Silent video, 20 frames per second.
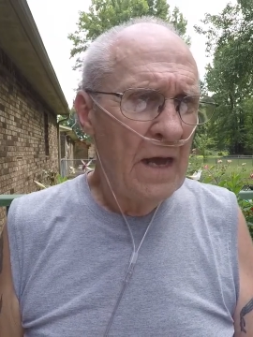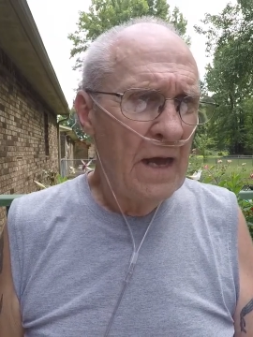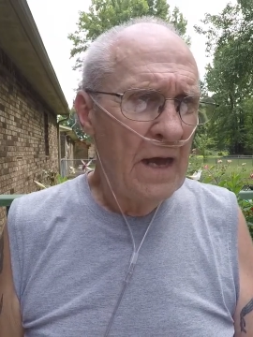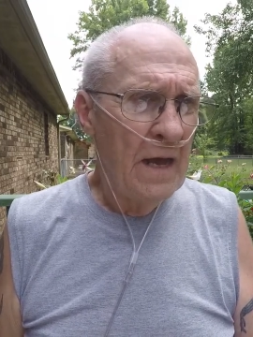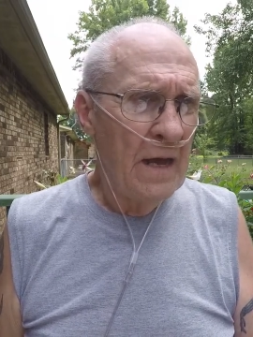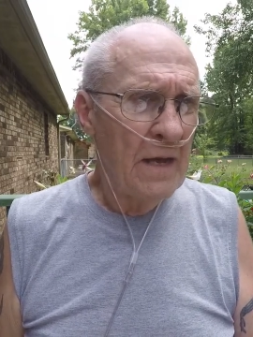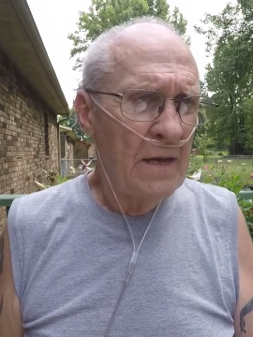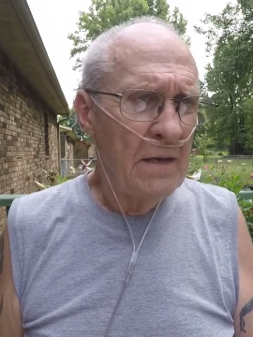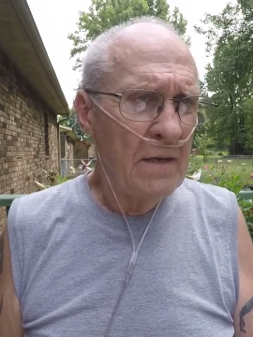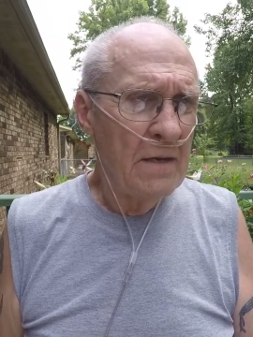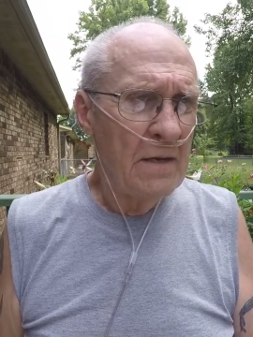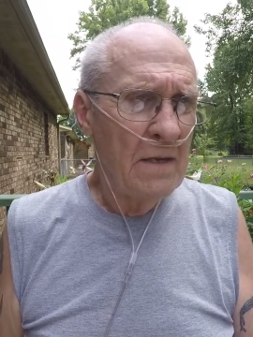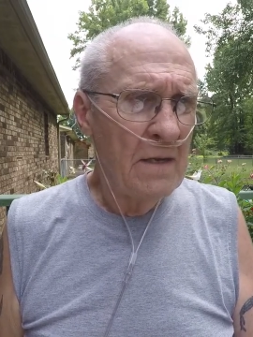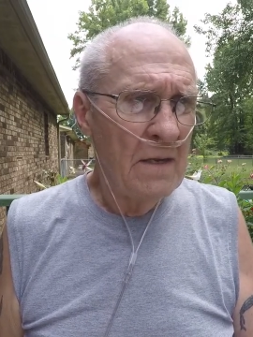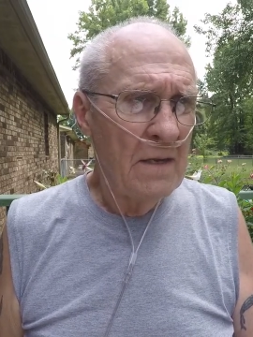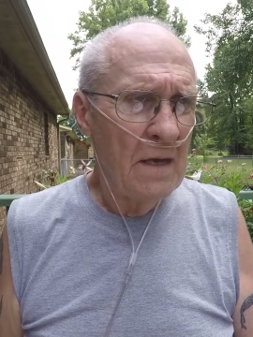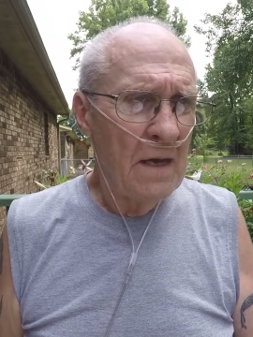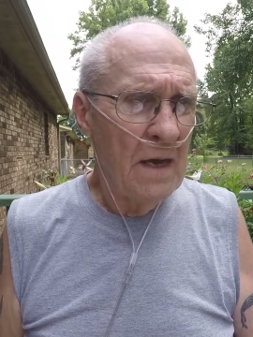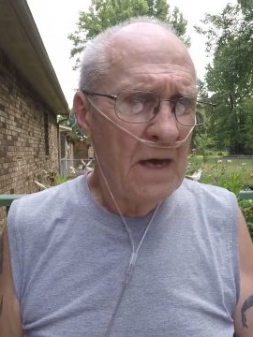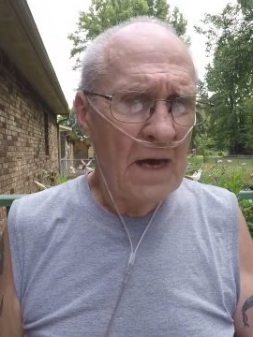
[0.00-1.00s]
And
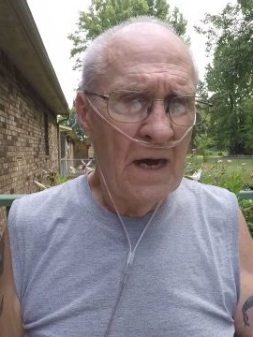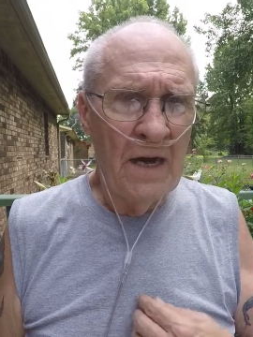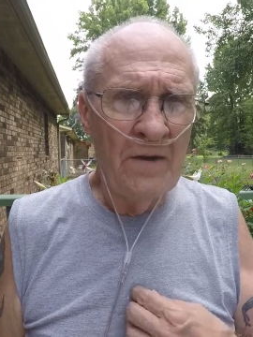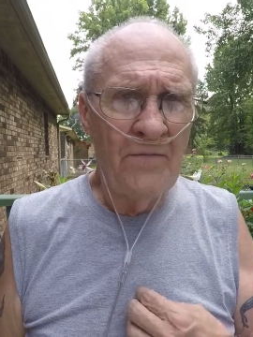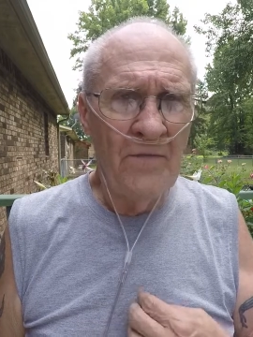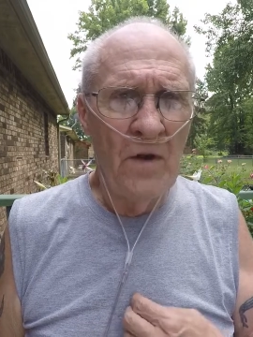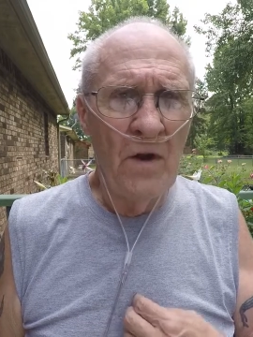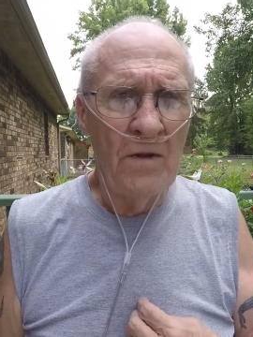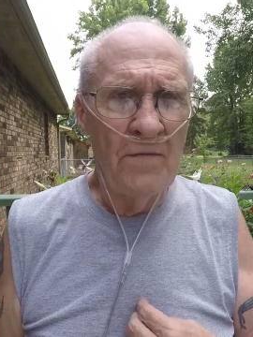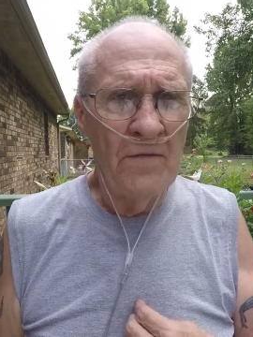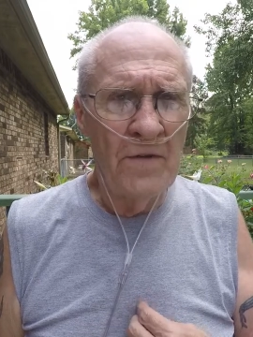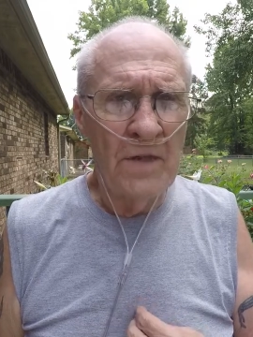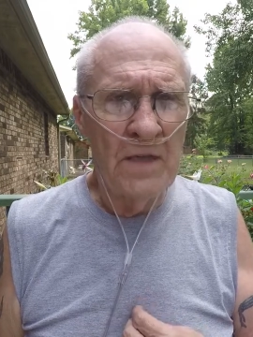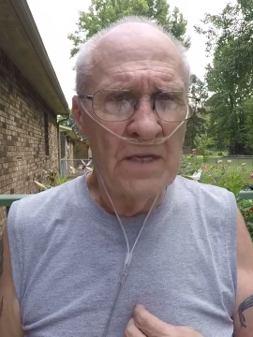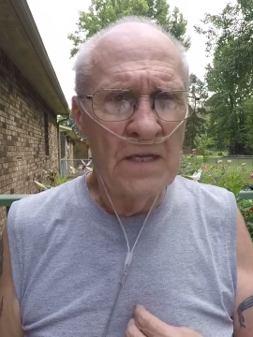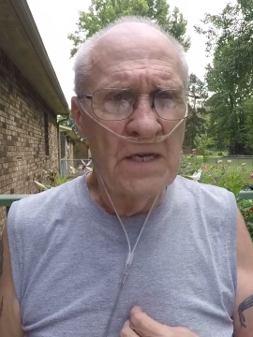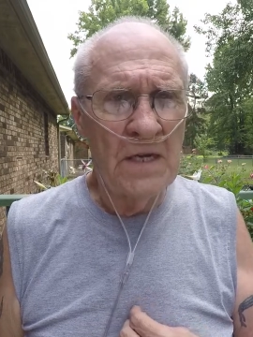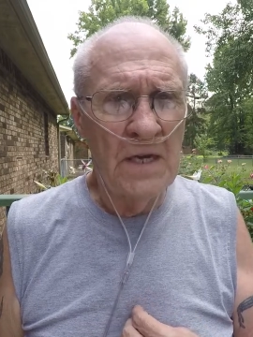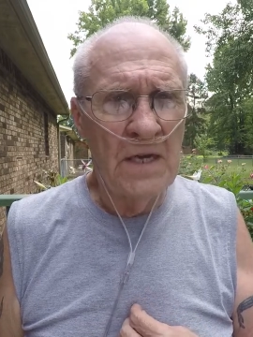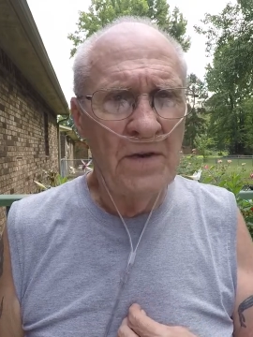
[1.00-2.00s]
I fought for
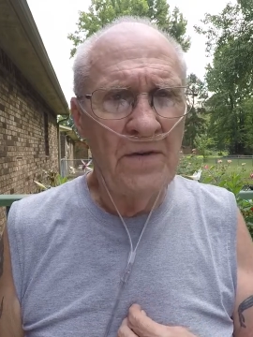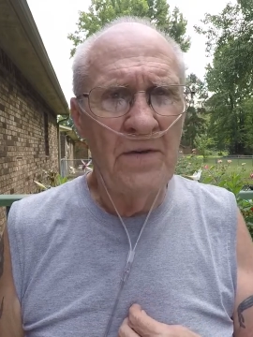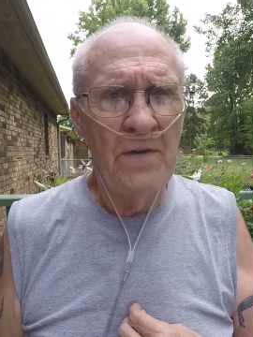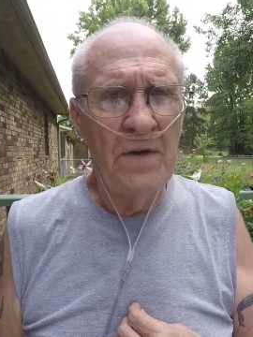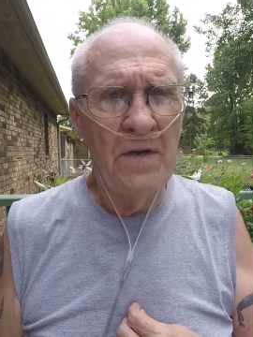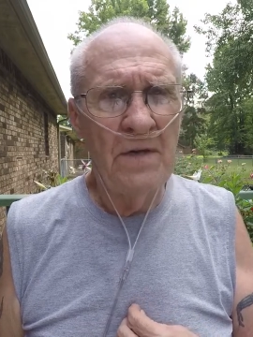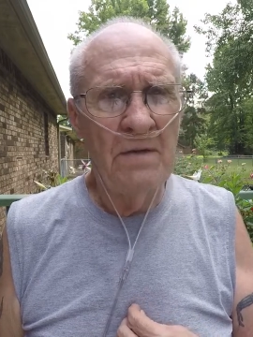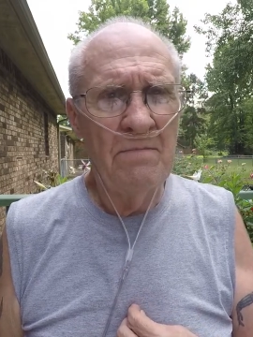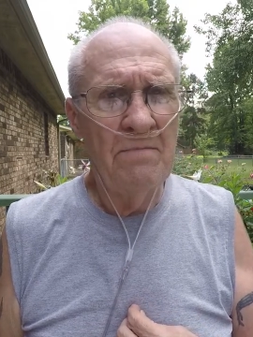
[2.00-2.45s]
this country.